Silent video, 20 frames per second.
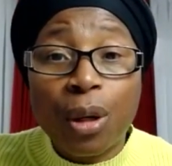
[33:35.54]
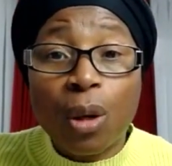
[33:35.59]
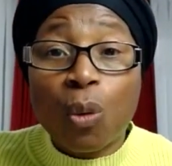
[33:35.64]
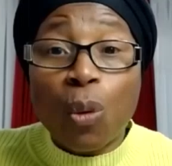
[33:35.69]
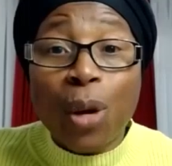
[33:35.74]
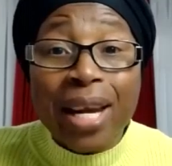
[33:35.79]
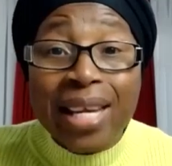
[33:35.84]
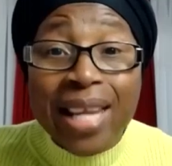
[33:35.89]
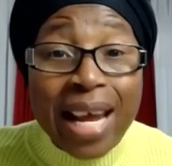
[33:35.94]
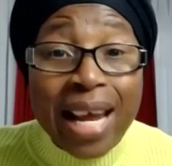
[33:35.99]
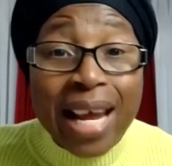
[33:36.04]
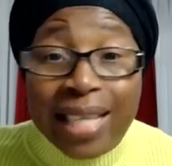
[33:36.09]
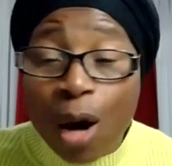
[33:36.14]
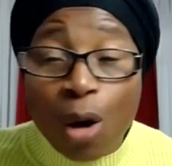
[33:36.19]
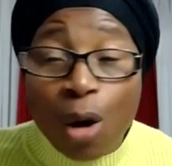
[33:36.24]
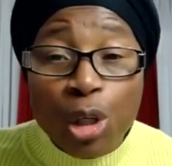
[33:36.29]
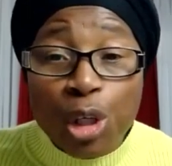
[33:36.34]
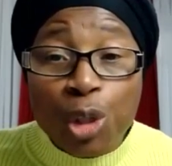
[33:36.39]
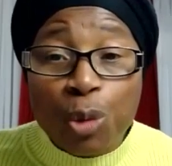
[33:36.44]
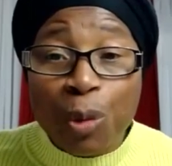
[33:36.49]
We need the
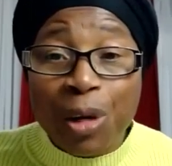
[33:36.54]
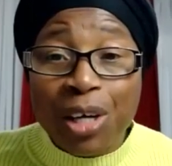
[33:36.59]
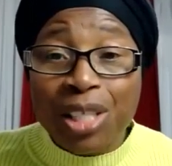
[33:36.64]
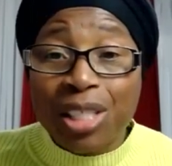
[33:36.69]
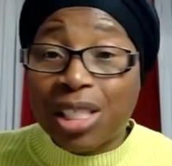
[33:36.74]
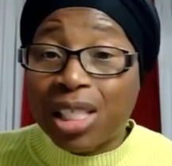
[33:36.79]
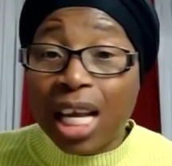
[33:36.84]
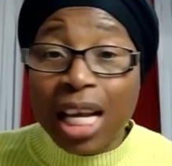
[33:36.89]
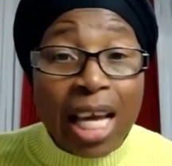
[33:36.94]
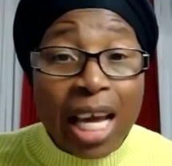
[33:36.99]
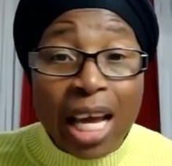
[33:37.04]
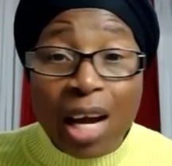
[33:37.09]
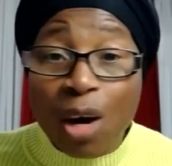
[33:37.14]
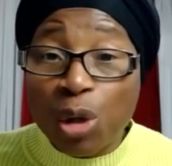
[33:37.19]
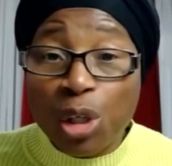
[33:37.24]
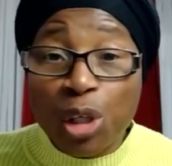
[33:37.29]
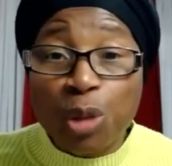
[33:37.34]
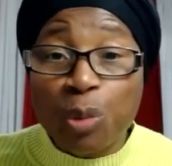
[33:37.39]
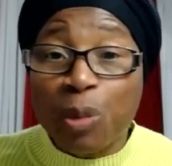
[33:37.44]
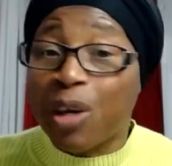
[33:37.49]
Holy Spirit. Seek here,
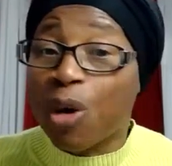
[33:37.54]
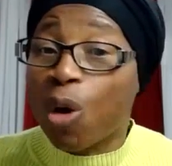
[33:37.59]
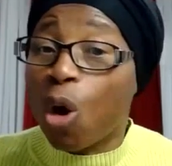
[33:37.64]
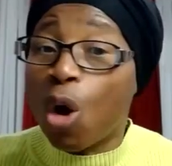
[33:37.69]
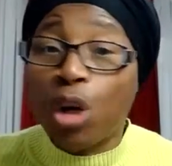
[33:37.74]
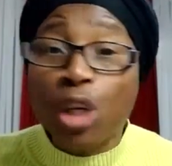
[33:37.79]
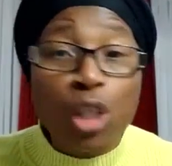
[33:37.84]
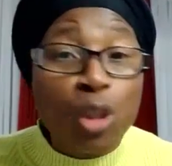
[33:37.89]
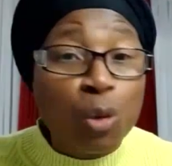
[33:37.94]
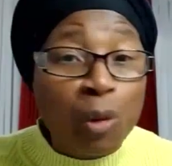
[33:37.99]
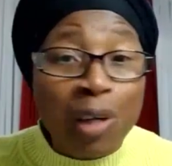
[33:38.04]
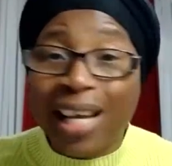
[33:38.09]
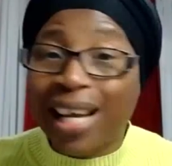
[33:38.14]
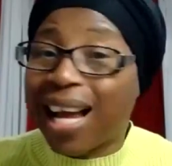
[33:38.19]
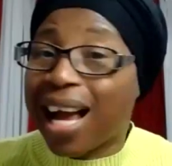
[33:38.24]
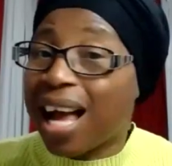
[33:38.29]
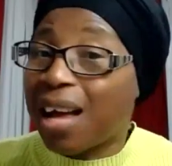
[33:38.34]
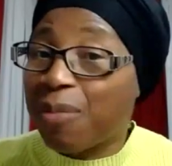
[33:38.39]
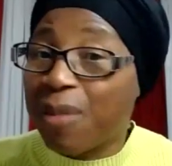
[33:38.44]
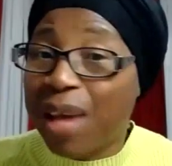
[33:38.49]
Holy Spirit. Holy Spirit,
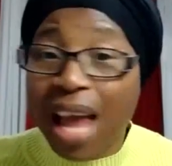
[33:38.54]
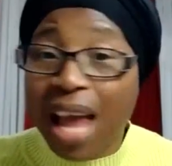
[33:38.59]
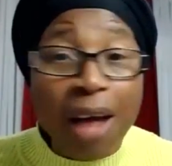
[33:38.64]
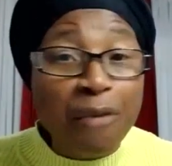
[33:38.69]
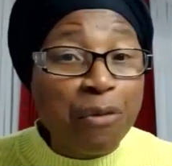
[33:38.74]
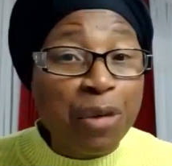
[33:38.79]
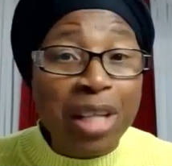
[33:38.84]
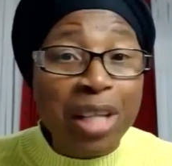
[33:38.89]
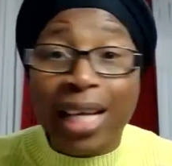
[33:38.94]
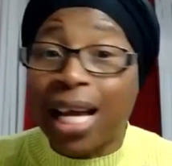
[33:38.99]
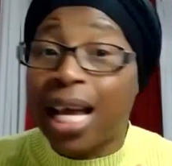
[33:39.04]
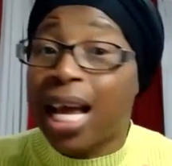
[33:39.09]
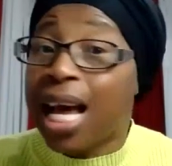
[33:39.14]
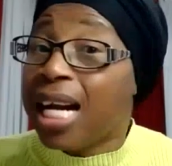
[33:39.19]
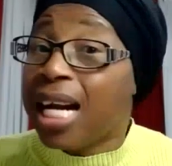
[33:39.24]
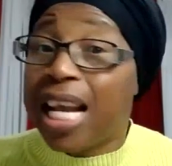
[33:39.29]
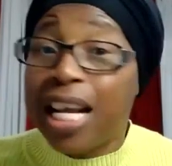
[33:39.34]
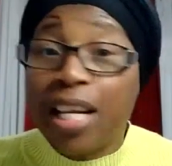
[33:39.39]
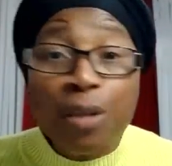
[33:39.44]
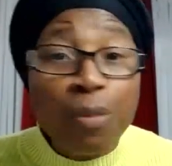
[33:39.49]
guide me every day.
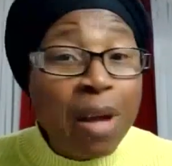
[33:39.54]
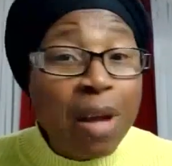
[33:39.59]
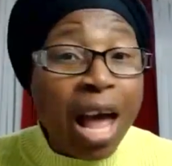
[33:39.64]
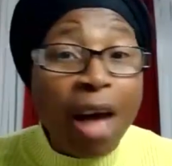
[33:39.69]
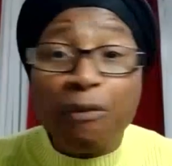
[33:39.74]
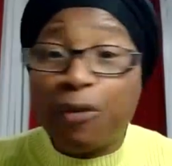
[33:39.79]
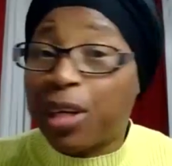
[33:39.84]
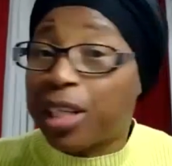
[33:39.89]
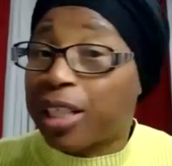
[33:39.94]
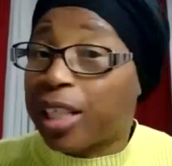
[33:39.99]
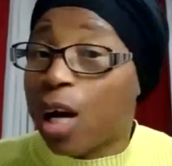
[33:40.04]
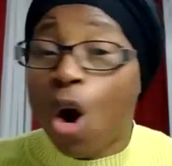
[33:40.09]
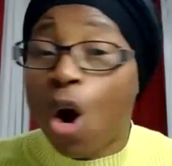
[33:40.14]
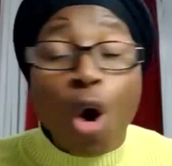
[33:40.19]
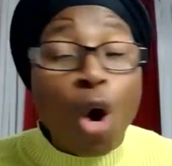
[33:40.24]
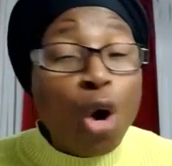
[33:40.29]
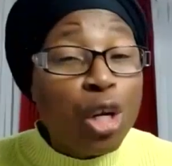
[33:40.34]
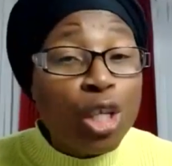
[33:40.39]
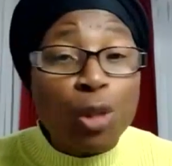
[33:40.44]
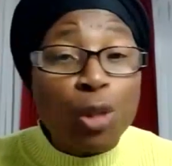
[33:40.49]
Lead me every day.
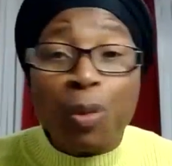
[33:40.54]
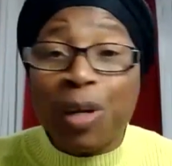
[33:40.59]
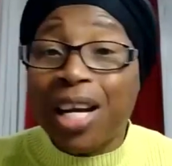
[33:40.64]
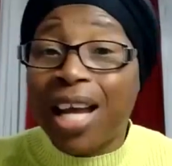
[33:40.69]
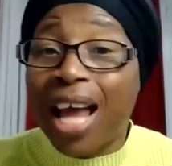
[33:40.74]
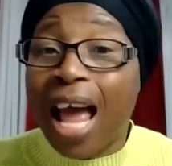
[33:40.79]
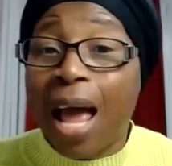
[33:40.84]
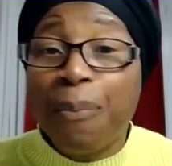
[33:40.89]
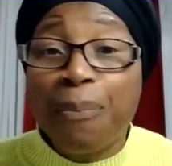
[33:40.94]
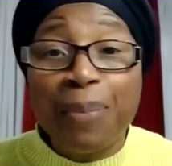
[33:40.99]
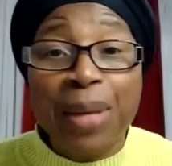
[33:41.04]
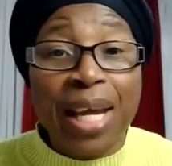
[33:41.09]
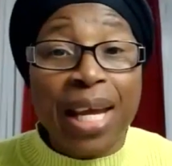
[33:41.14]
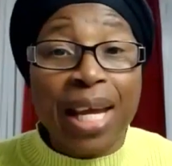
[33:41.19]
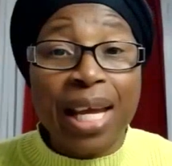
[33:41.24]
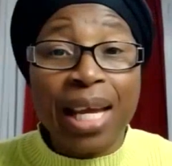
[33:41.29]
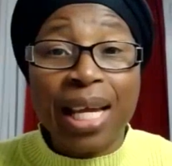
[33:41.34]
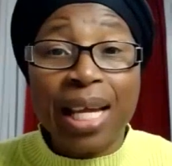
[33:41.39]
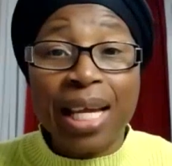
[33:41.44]
Holy Spirit, help me.